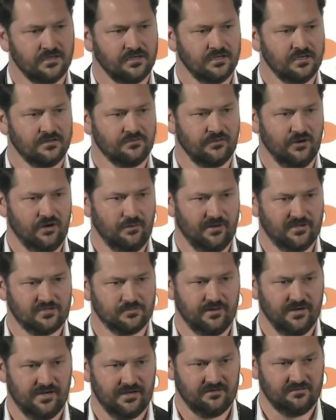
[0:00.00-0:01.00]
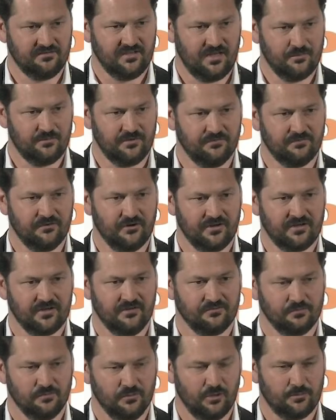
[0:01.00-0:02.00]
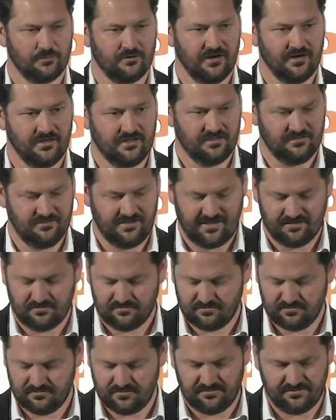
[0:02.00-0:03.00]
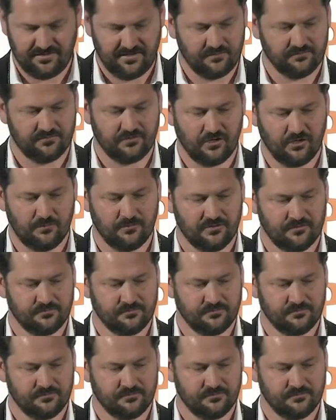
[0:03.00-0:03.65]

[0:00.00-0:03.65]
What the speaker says: very much part of Zambia, very comfortable operating in that environment.